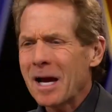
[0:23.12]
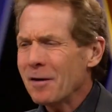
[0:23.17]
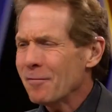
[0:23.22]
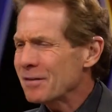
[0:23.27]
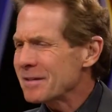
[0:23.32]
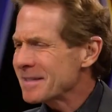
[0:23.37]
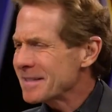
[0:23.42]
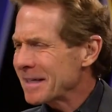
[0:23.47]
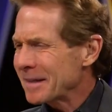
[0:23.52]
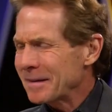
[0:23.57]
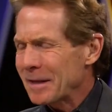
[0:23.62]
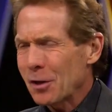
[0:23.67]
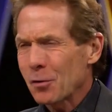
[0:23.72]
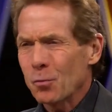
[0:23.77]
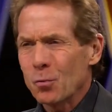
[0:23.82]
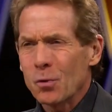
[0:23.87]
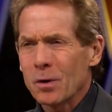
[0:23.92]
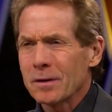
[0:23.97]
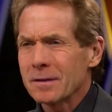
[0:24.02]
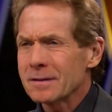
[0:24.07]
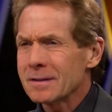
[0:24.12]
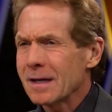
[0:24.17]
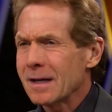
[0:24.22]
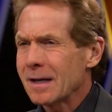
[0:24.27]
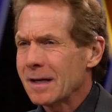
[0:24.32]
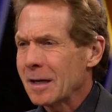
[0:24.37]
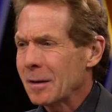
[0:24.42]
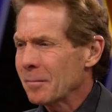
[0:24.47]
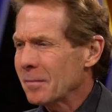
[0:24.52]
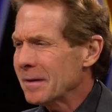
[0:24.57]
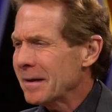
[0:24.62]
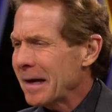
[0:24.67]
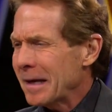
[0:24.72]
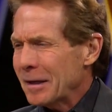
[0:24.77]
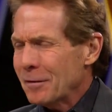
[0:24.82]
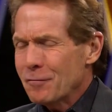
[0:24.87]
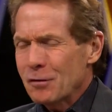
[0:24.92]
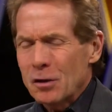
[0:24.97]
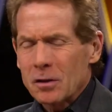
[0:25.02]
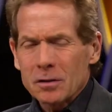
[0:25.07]
I haven't said that one time, not
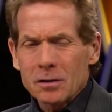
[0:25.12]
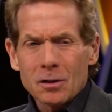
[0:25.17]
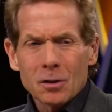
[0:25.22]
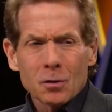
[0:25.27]
even close.